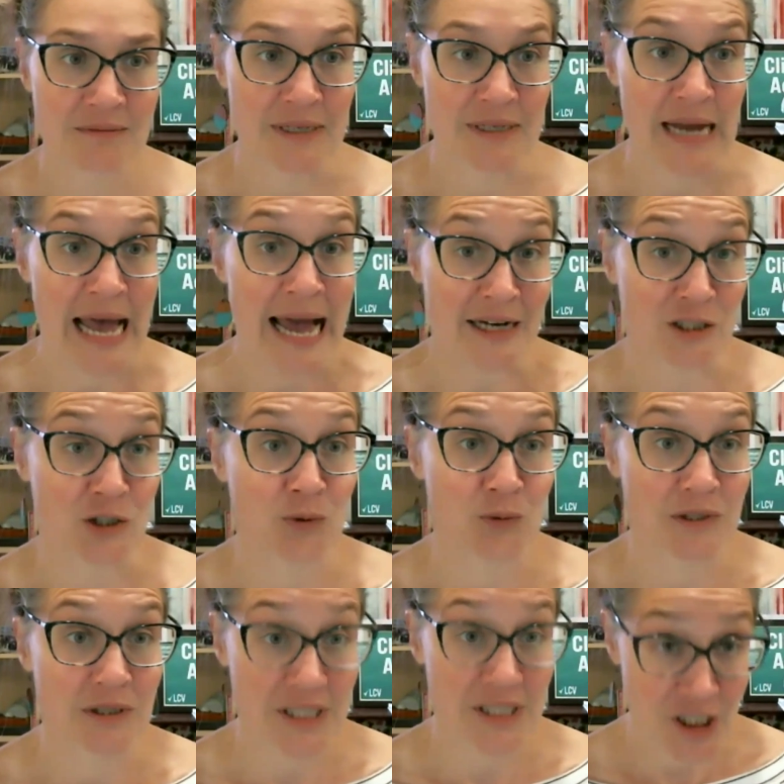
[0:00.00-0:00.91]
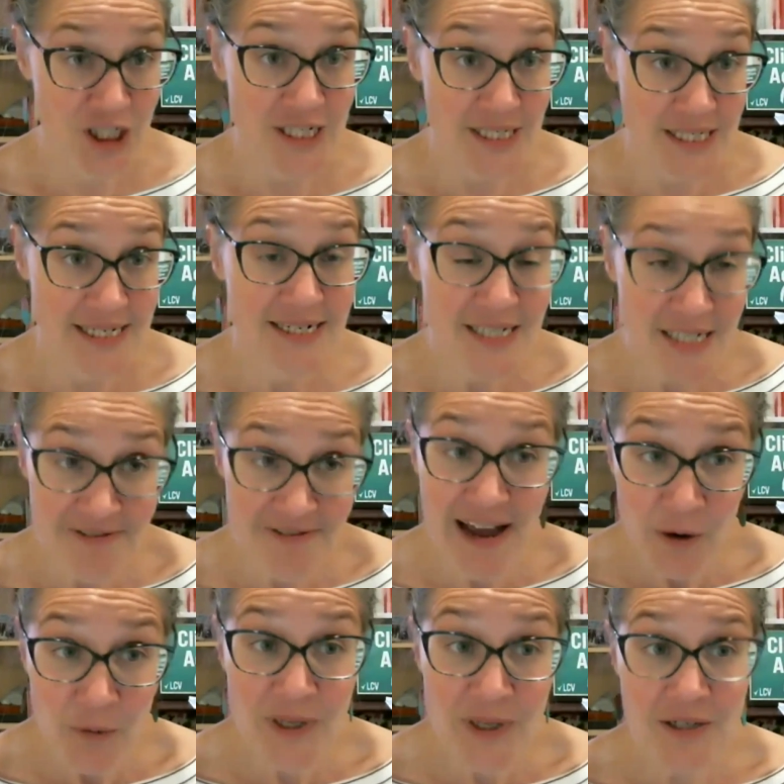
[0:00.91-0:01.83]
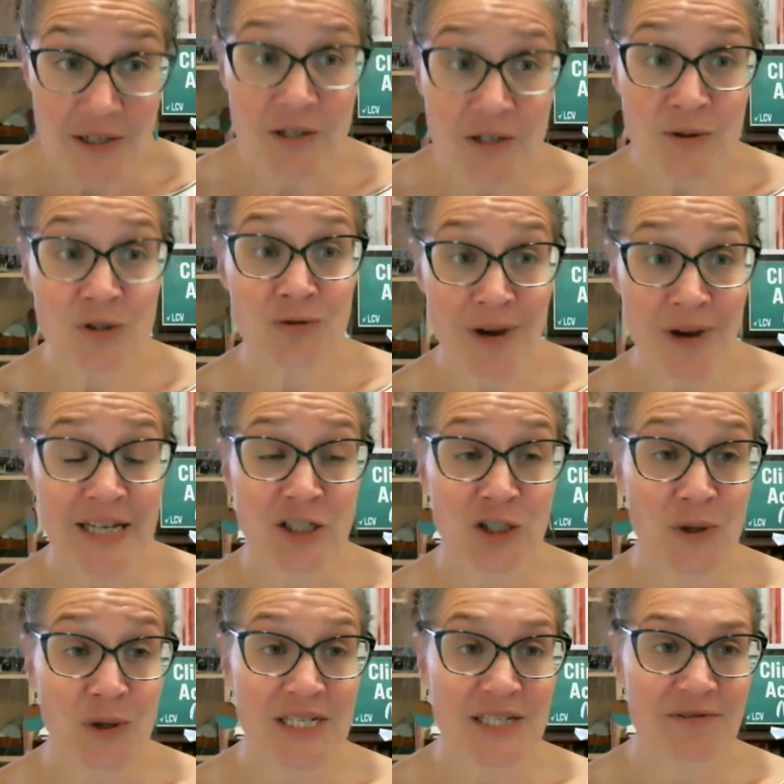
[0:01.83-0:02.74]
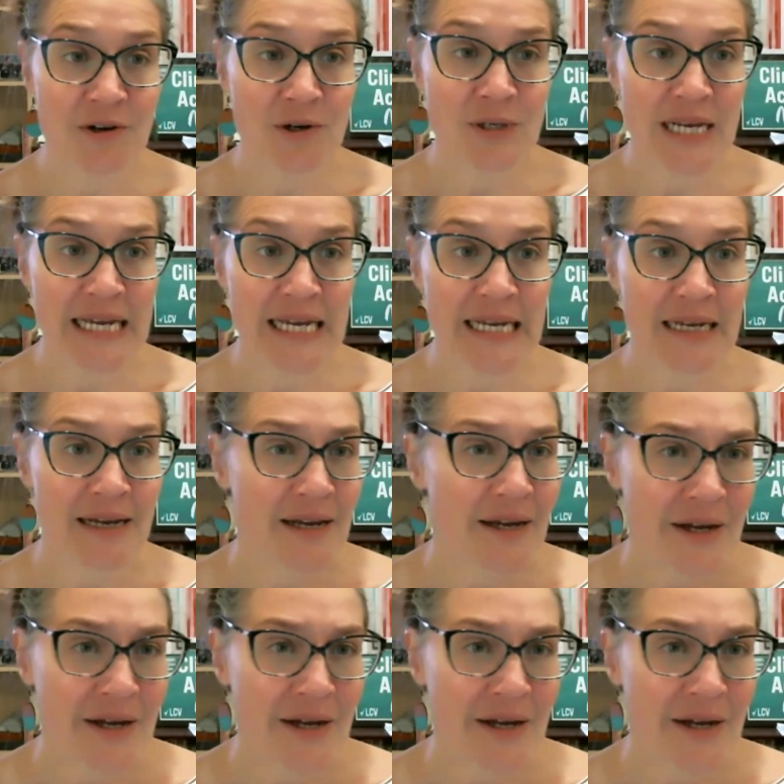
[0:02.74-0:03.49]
the actual logistics of how we use ranked choice voting.